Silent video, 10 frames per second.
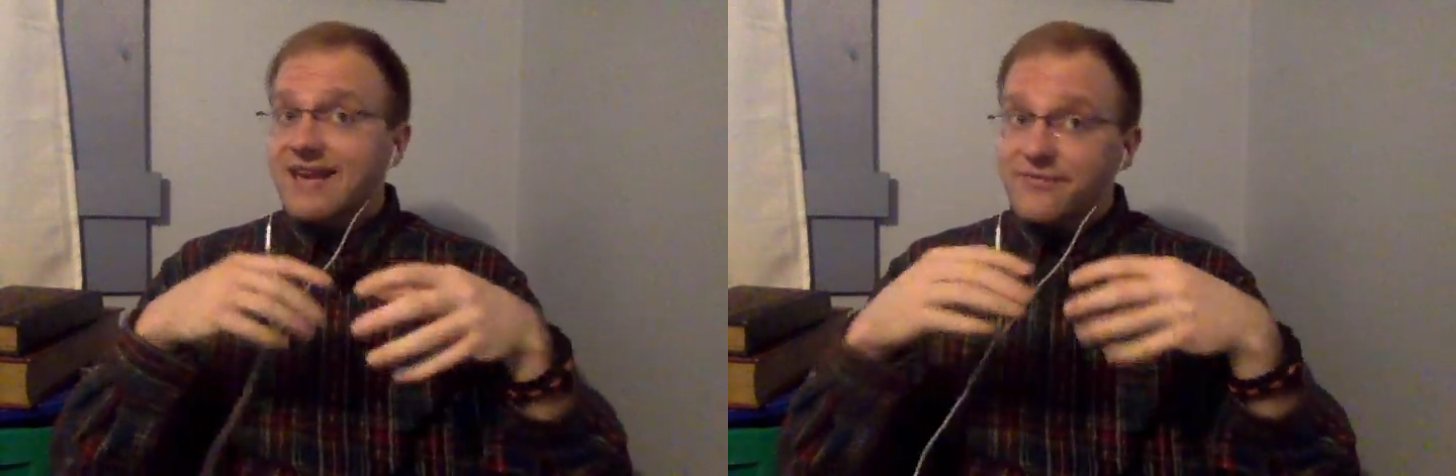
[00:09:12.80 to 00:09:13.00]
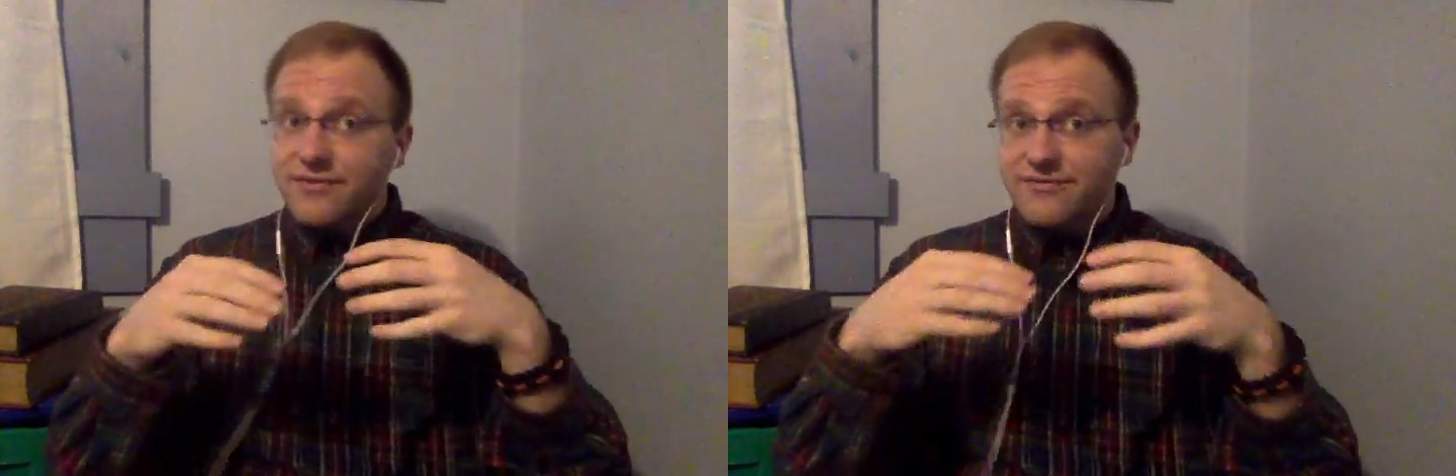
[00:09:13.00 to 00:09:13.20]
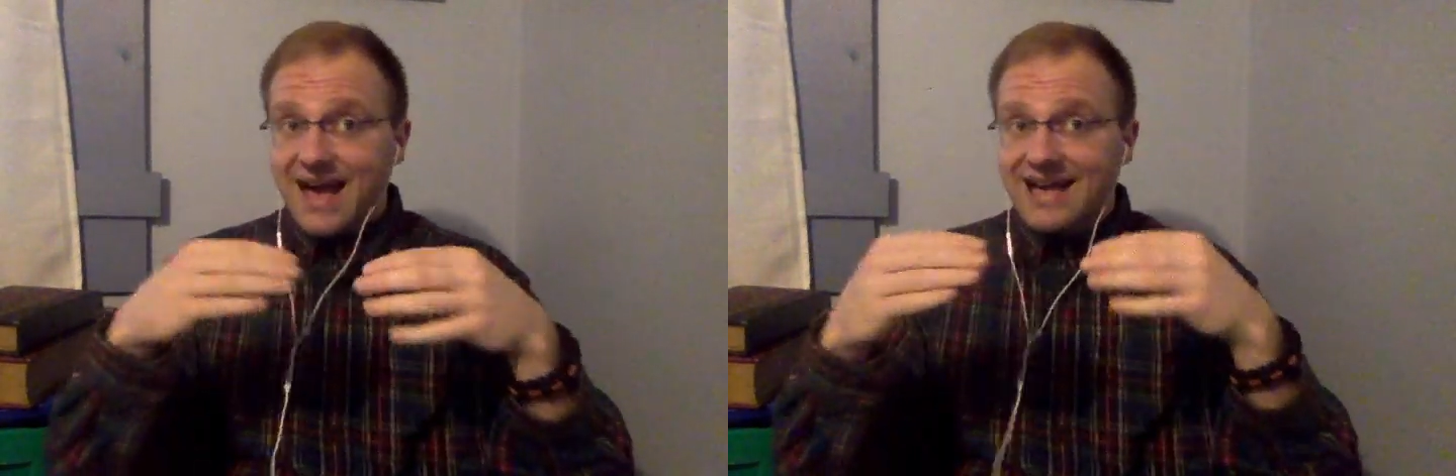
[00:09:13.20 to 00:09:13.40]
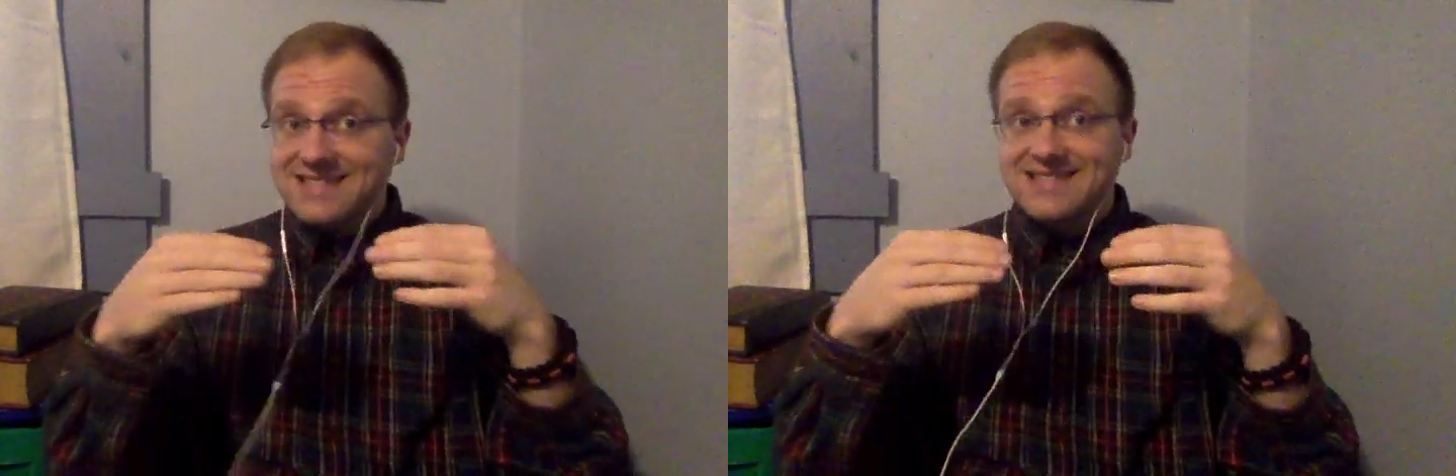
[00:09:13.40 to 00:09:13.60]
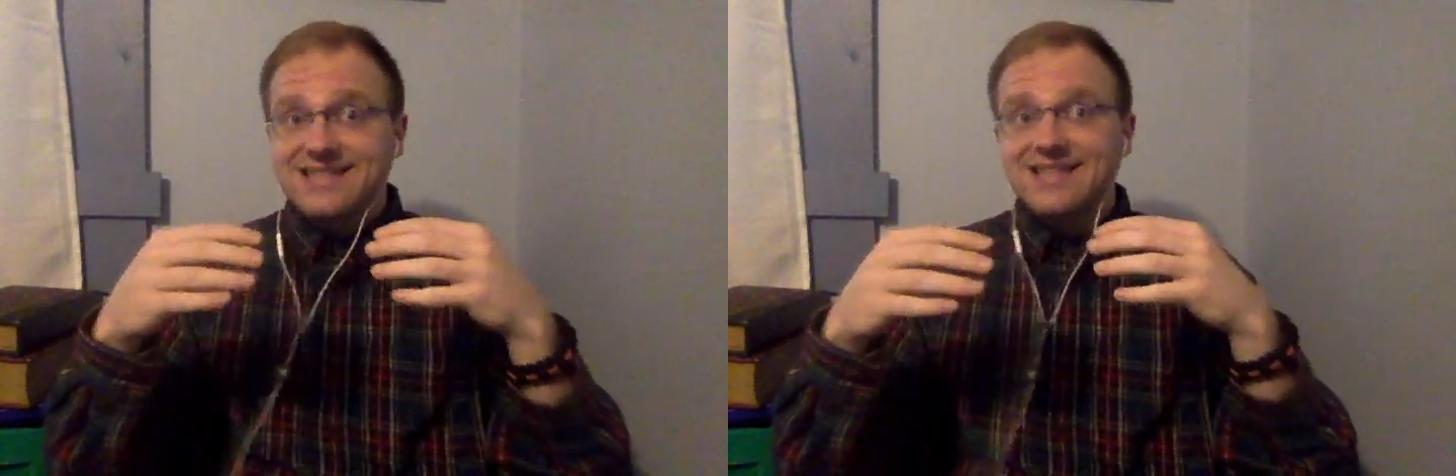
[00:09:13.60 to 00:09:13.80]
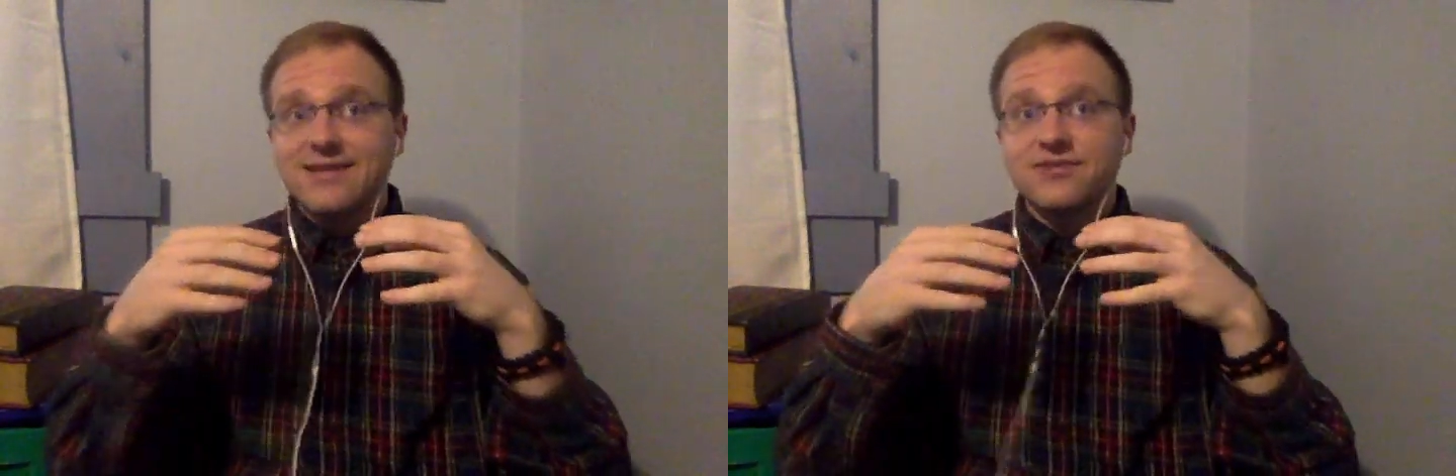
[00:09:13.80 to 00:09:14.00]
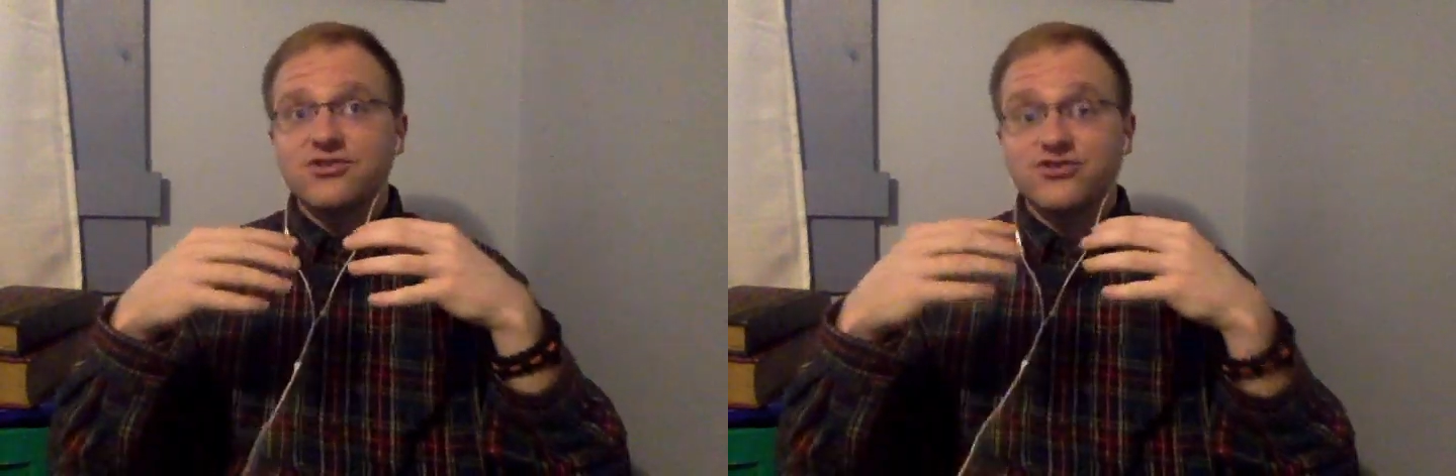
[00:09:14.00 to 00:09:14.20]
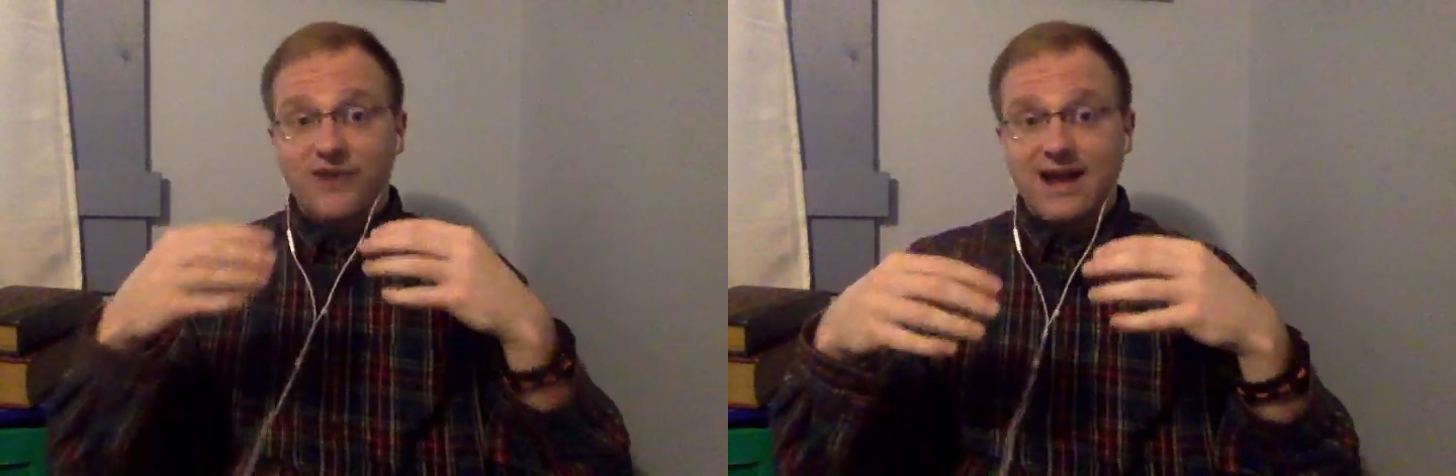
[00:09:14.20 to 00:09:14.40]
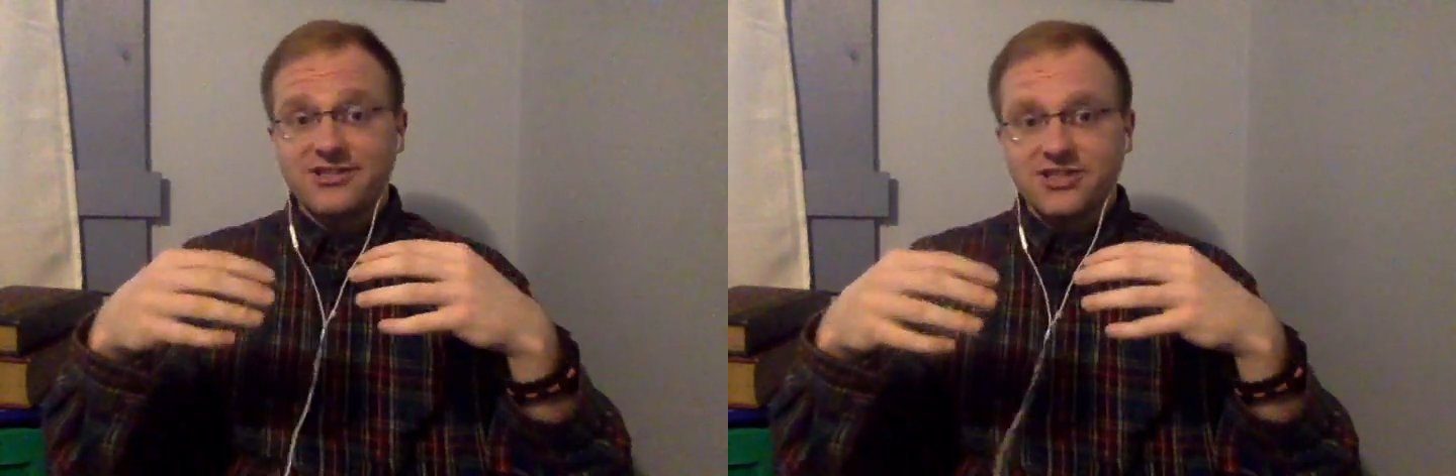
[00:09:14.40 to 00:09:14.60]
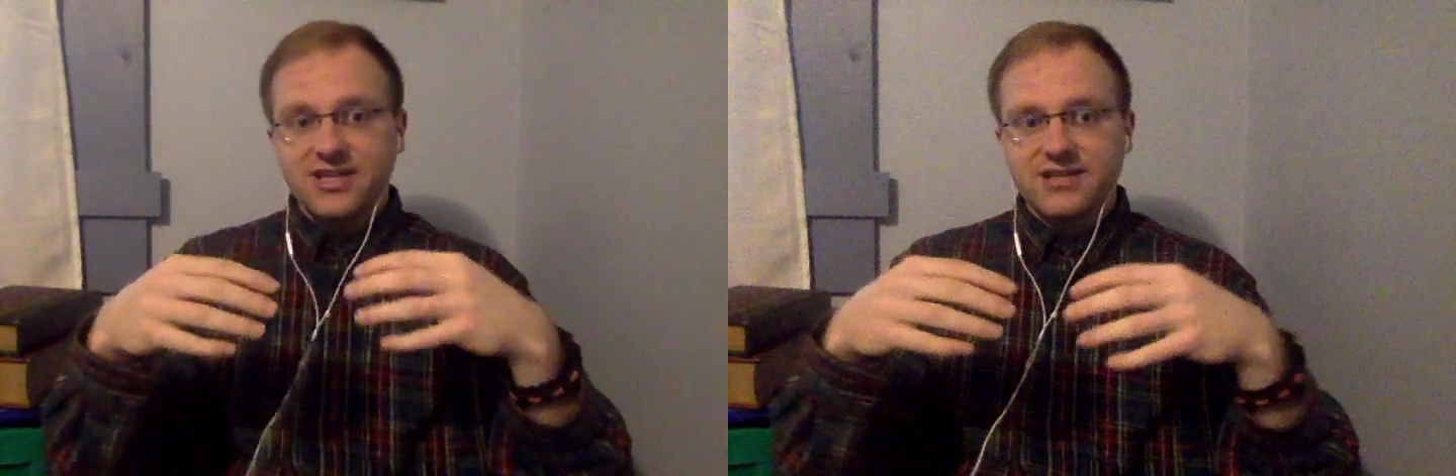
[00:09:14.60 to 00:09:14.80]
vaccine
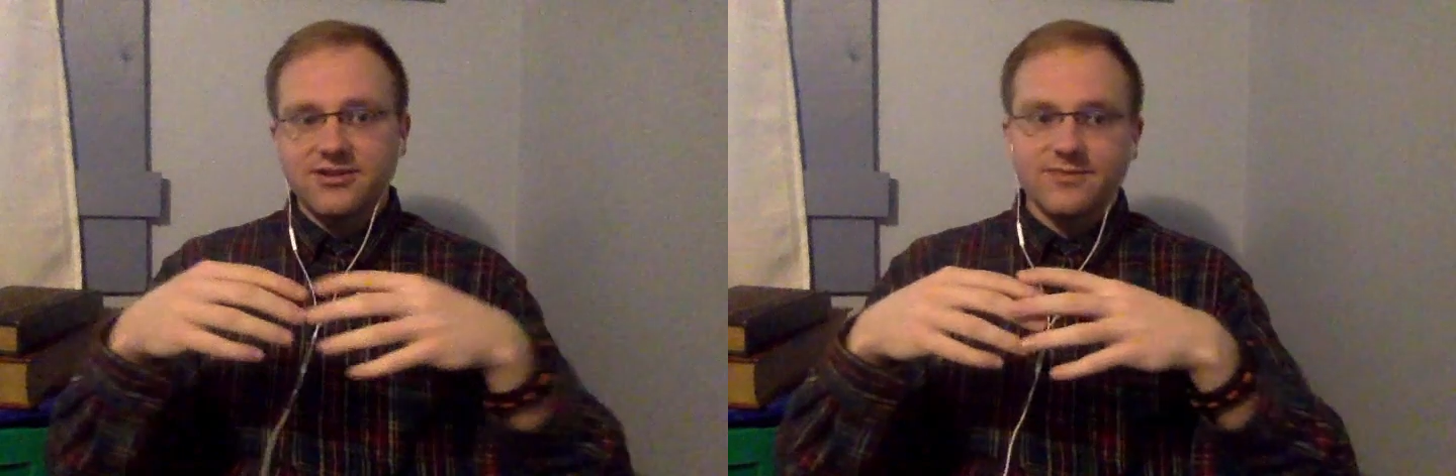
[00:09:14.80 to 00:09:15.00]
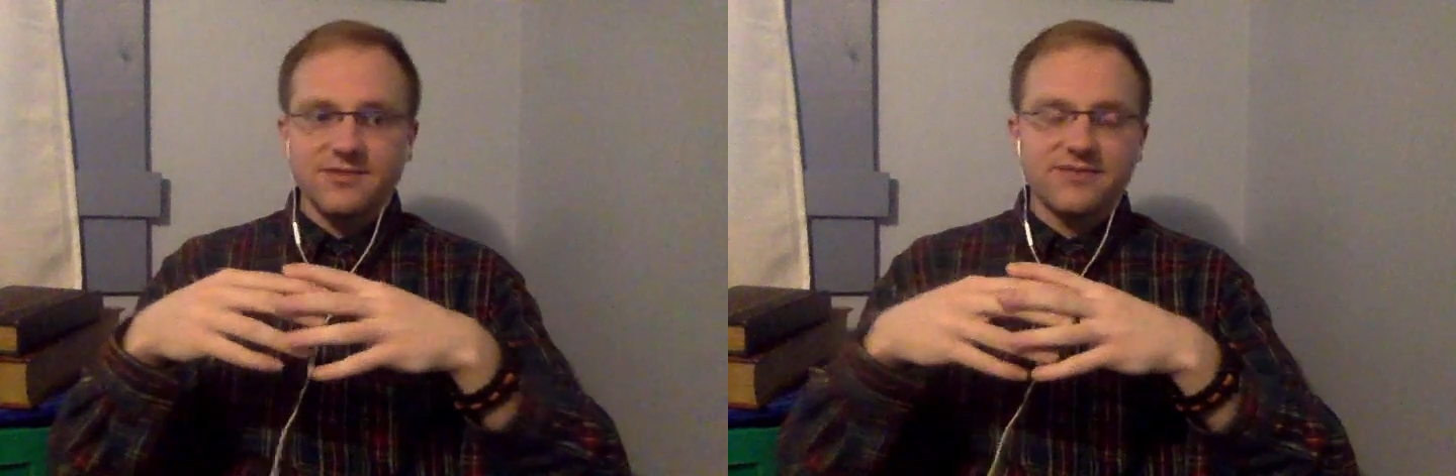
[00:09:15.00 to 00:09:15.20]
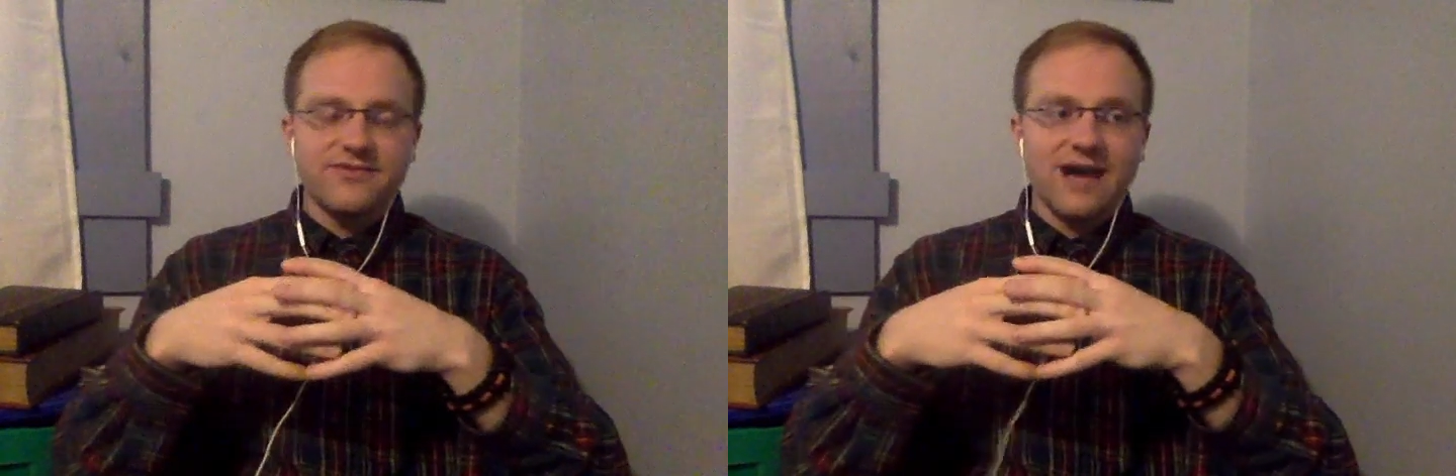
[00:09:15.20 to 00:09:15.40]
strategy in terms of